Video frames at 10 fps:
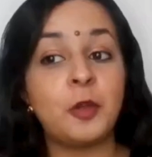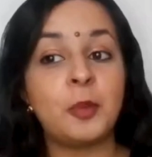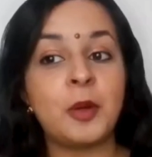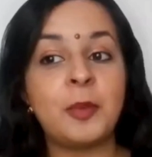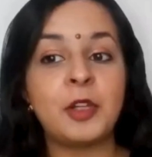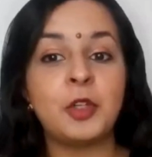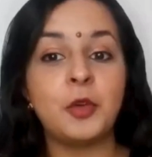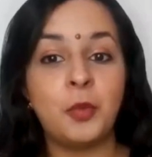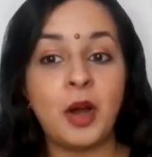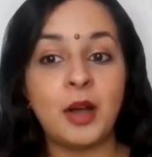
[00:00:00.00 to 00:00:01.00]
film
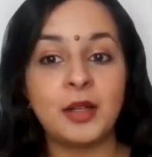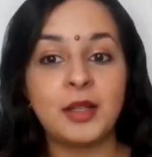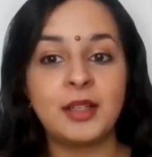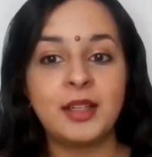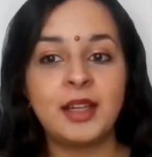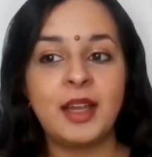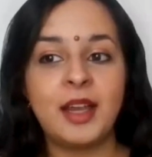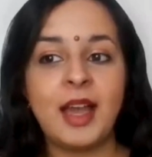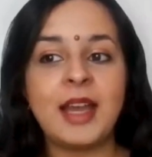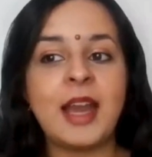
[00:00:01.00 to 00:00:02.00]
about your work?
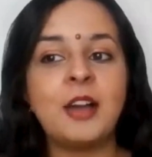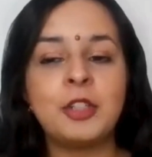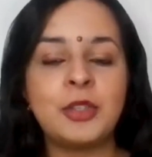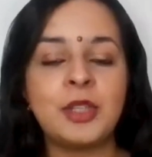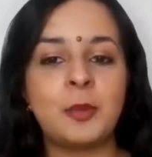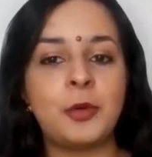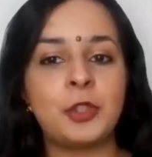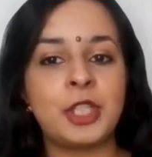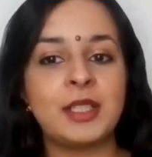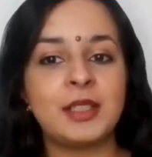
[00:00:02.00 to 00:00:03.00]
And how do you think such a
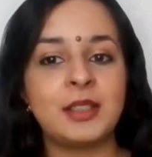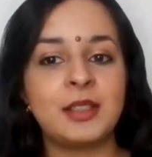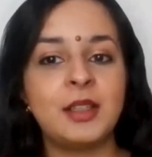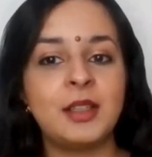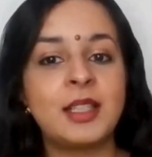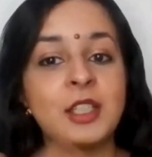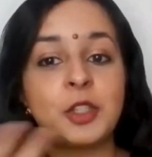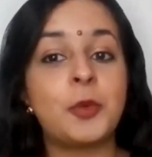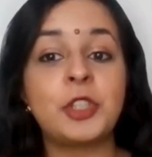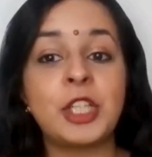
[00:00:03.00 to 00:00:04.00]
project
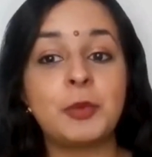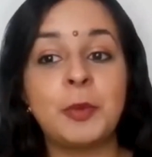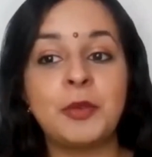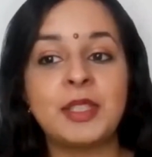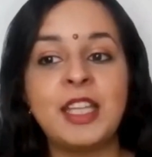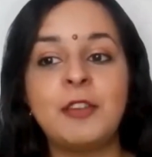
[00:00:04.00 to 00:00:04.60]
would